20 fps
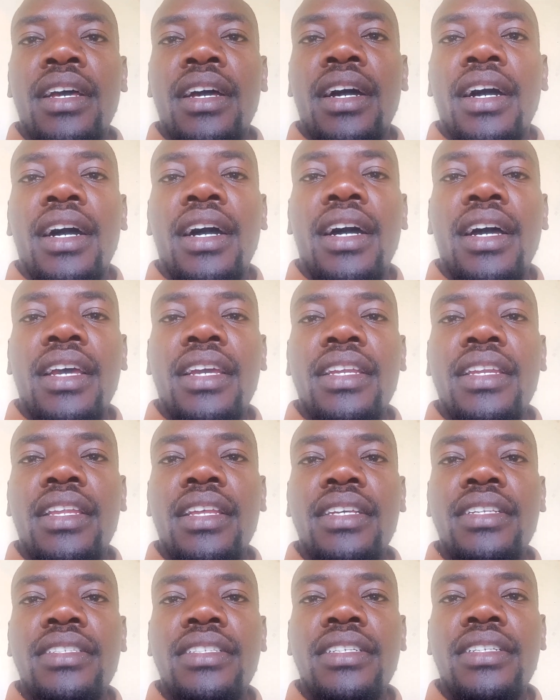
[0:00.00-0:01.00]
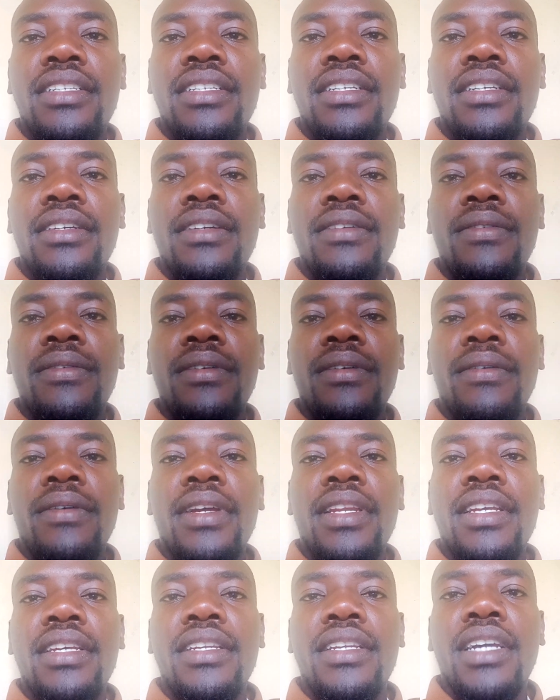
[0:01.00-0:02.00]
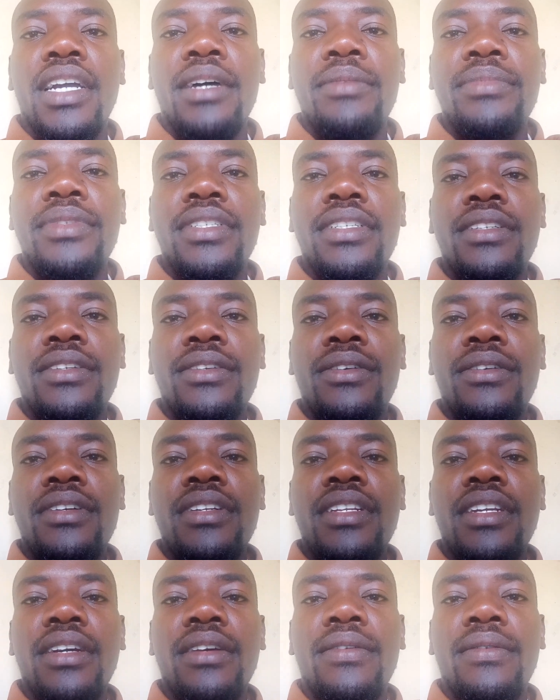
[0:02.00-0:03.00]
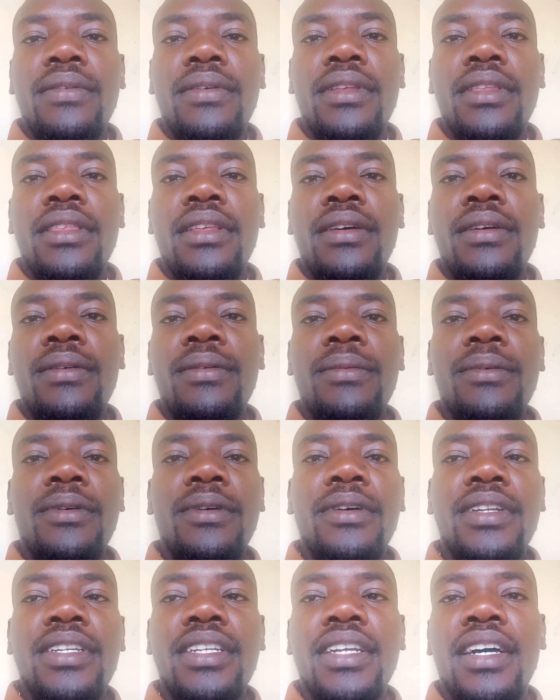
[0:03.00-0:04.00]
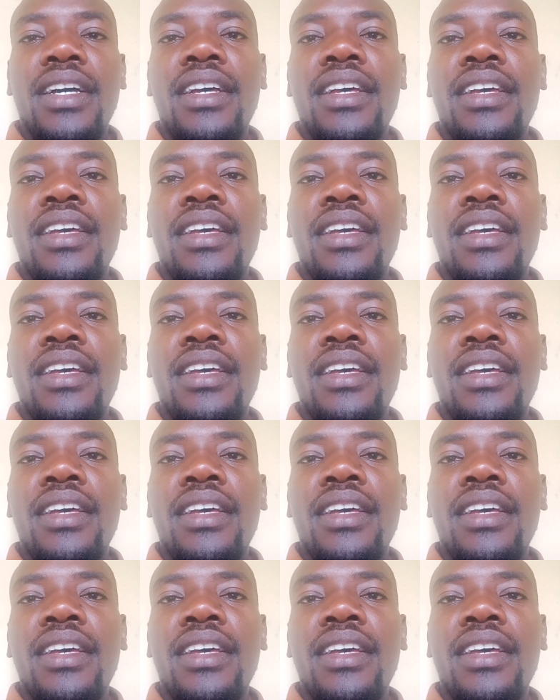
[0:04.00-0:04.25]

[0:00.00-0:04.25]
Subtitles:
high density when it comes in contact with water.